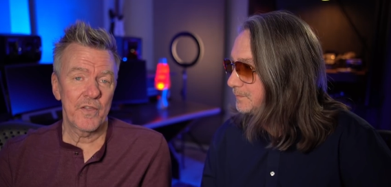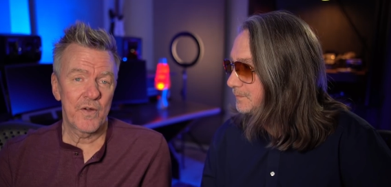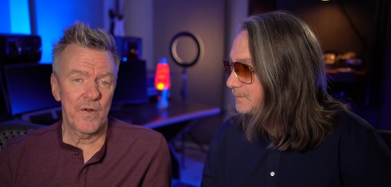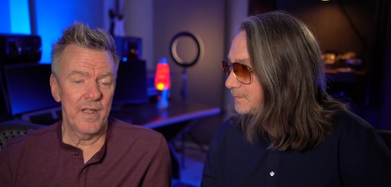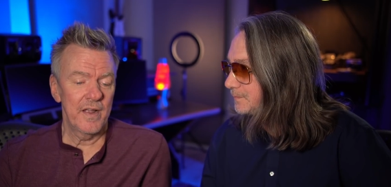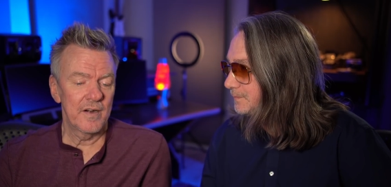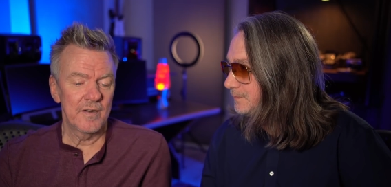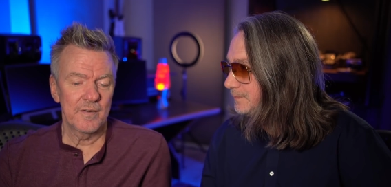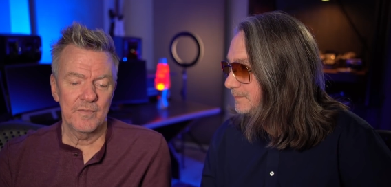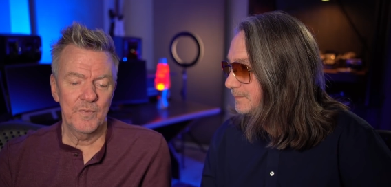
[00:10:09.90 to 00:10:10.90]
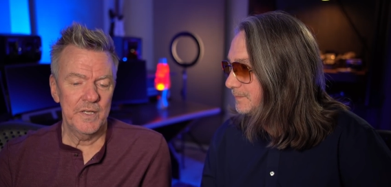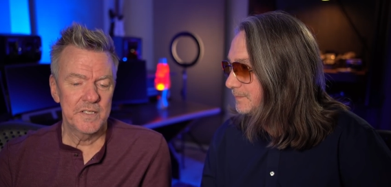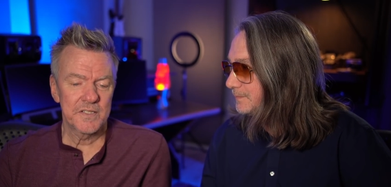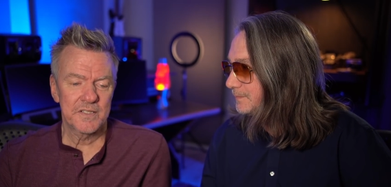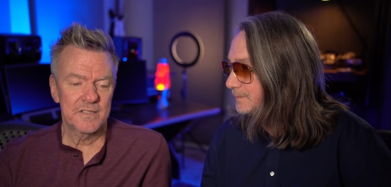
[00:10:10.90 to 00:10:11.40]
Speaker 1: the Creator,
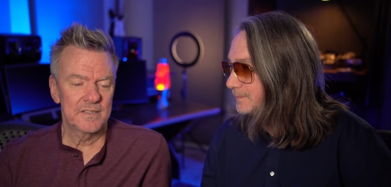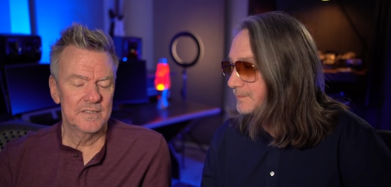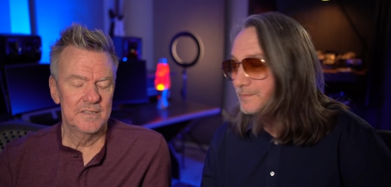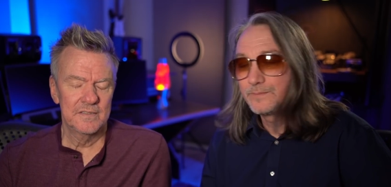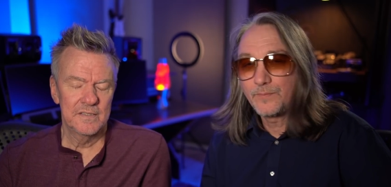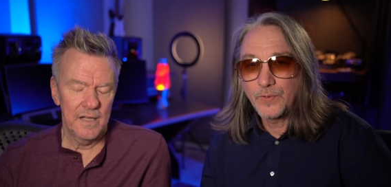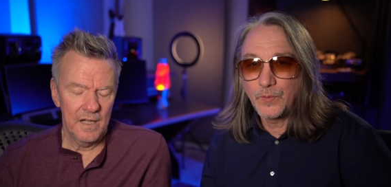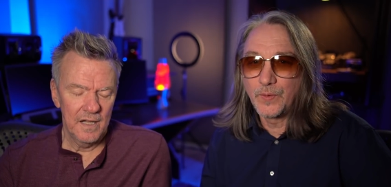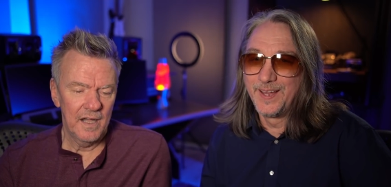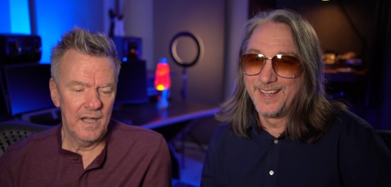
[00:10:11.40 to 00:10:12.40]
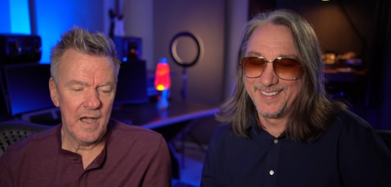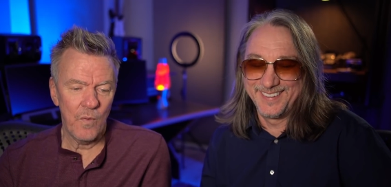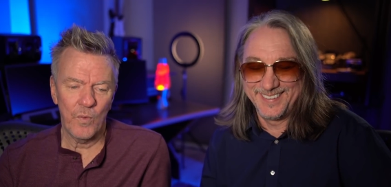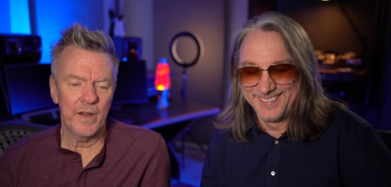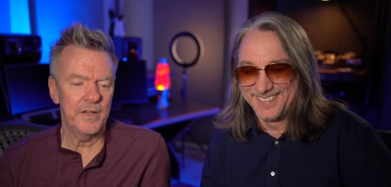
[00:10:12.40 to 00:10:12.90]
we just
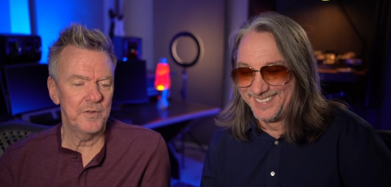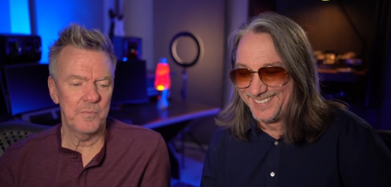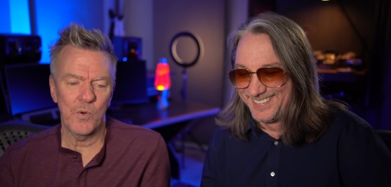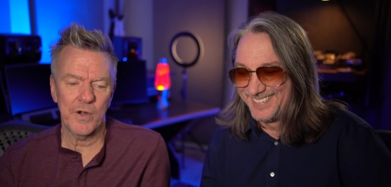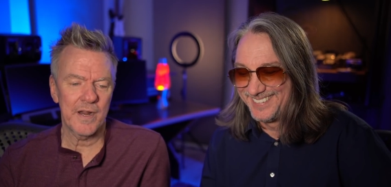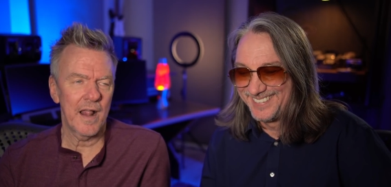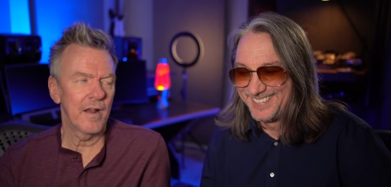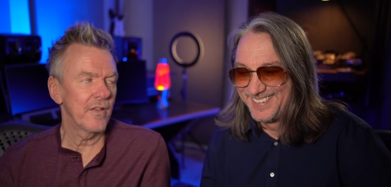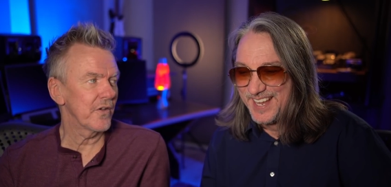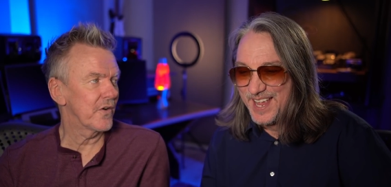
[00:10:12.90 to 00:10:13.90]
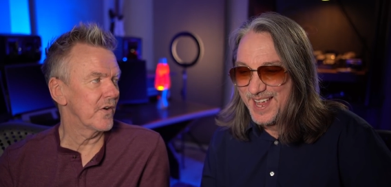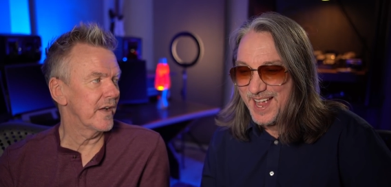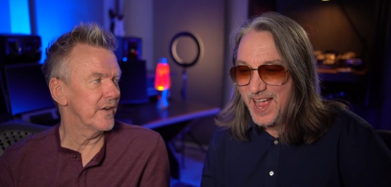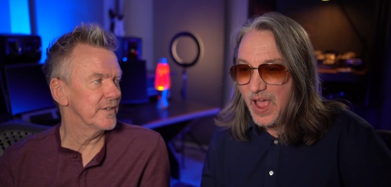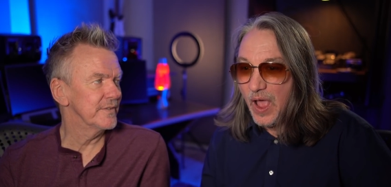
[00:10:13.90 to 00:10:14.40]
I want to do more Tyler the
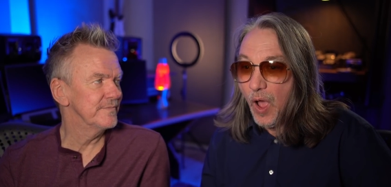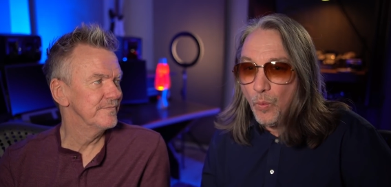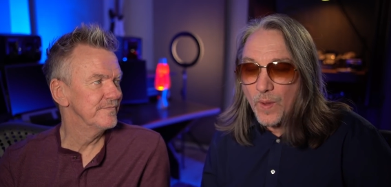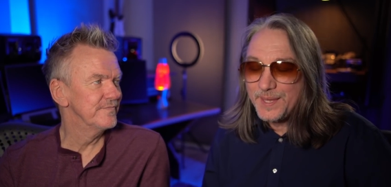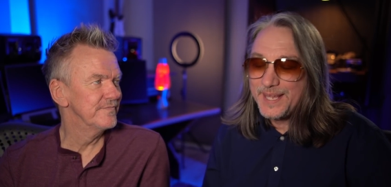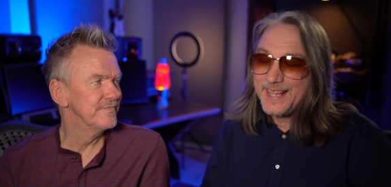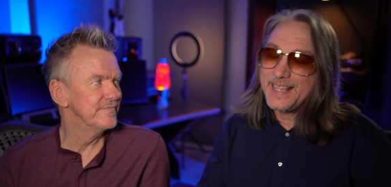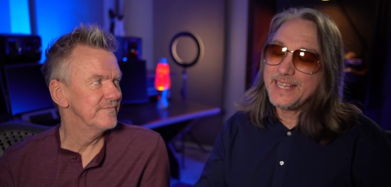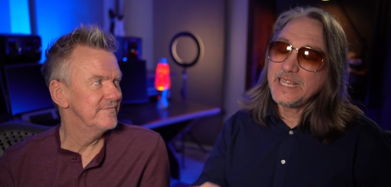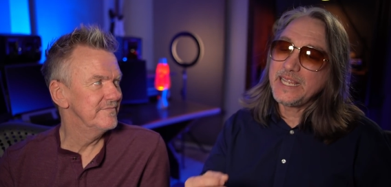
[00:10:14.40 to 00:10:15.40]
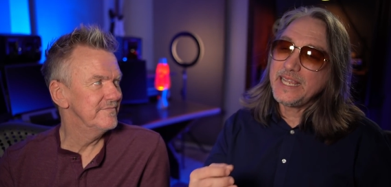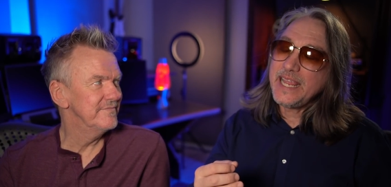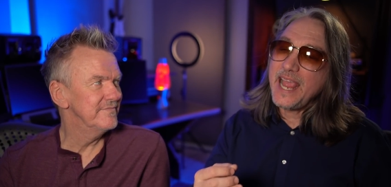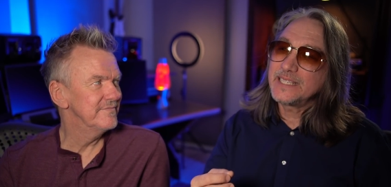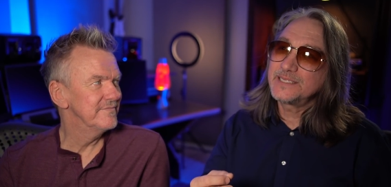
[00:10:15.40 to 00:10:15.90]
Creator. Well,
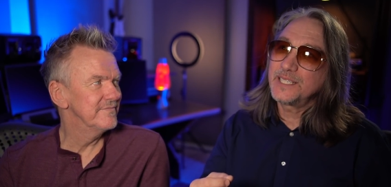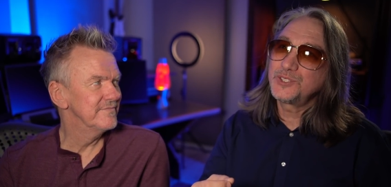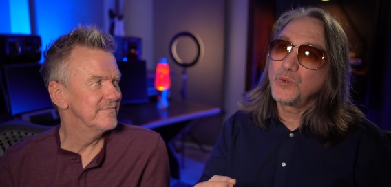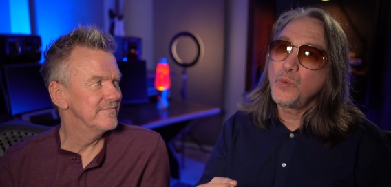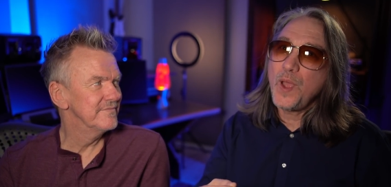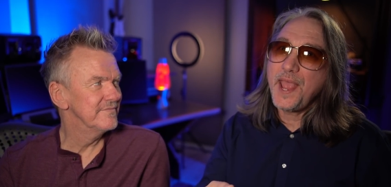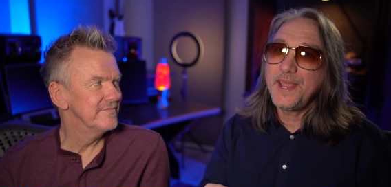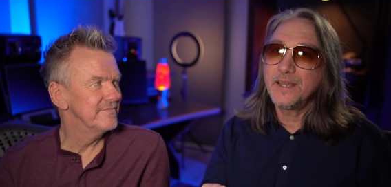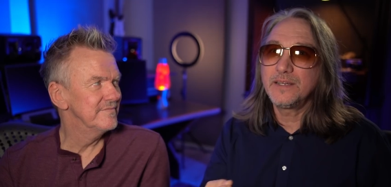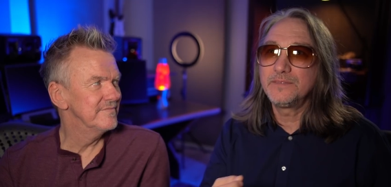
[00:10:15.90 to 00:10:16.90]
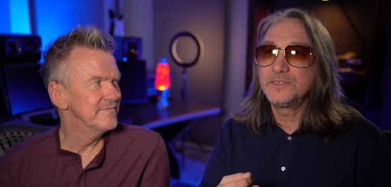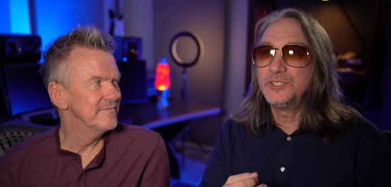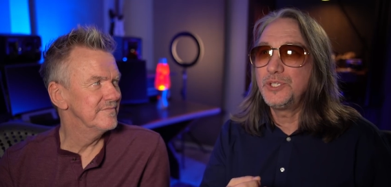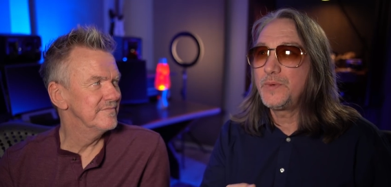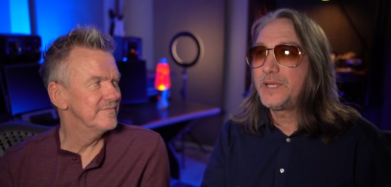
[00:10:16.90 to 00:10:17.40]
Speaker 2: he has such a way of
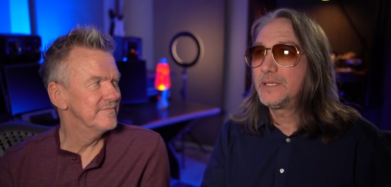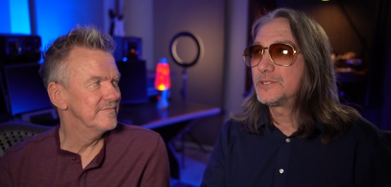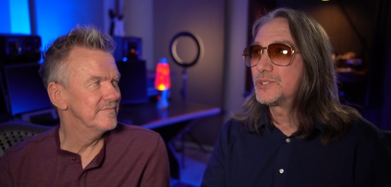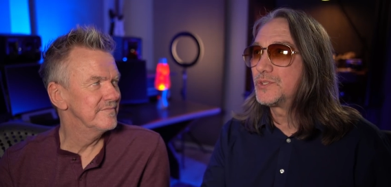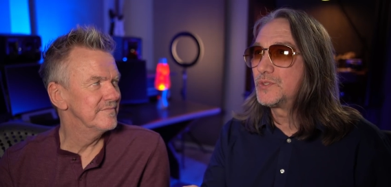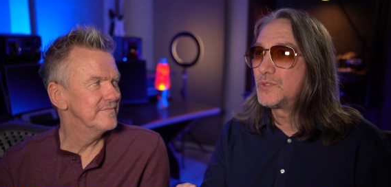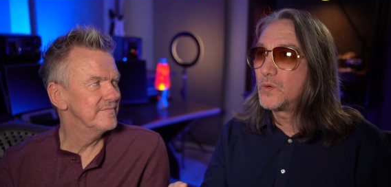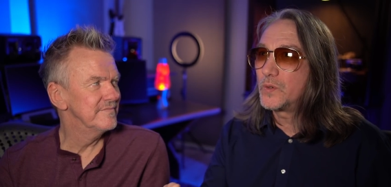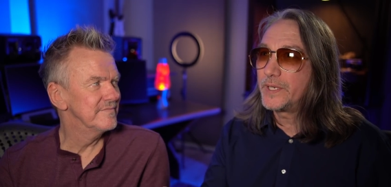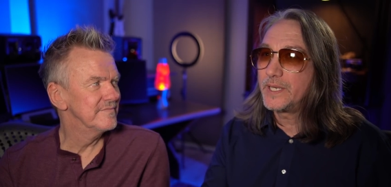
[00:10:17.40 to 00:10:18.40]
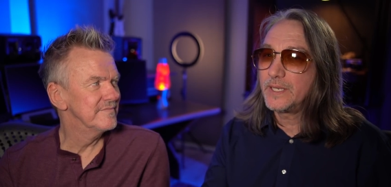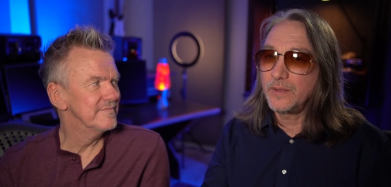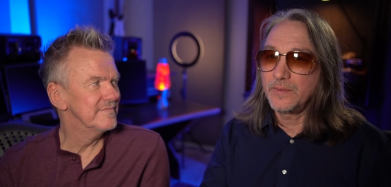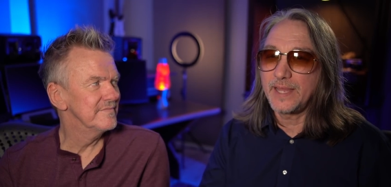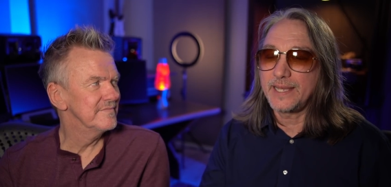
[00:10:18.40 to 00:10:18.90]
doing a
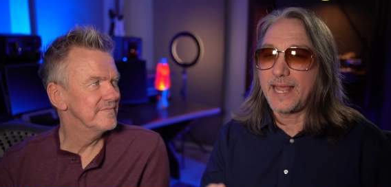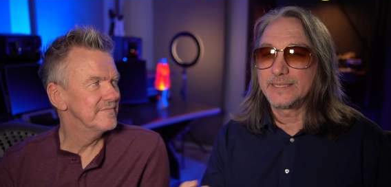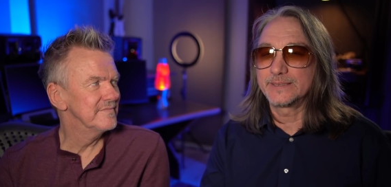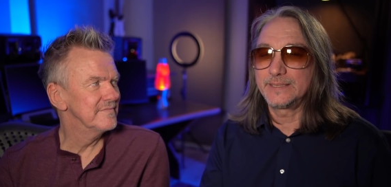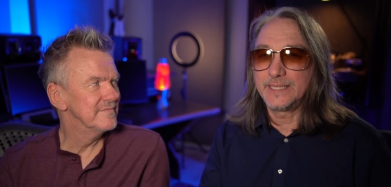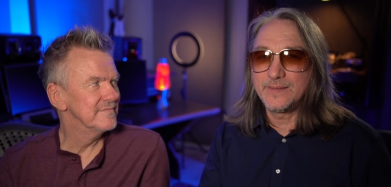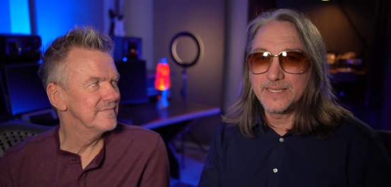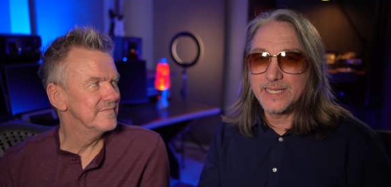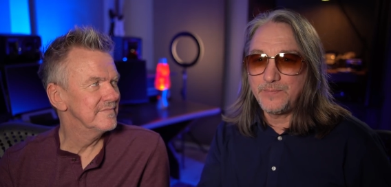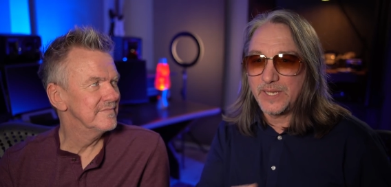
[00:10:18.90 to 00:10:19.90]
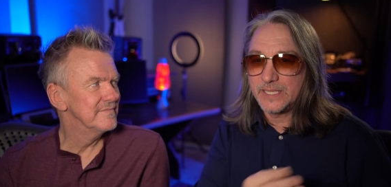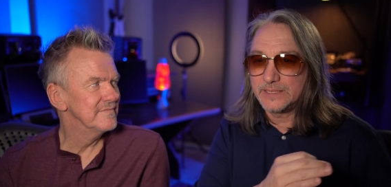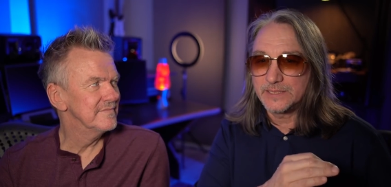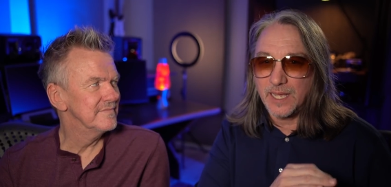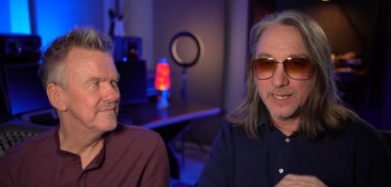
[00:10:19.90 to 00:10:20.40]
story that adds levity
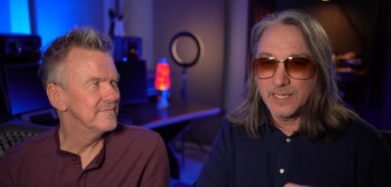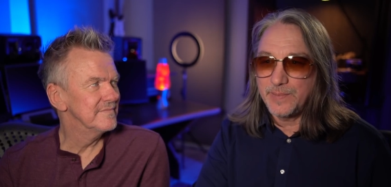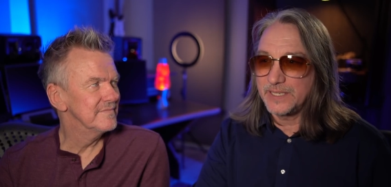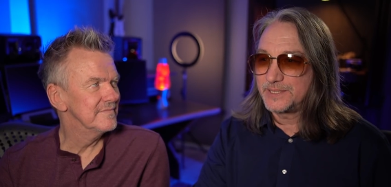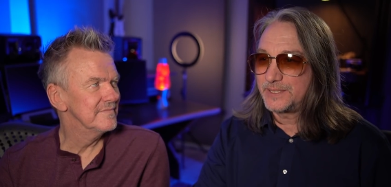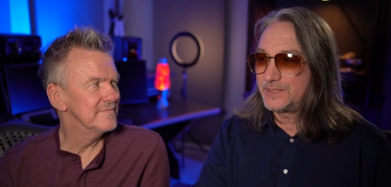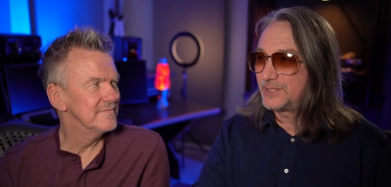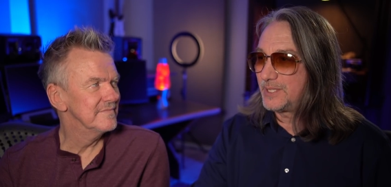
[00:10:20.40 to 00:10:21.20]
because he's talking about a serious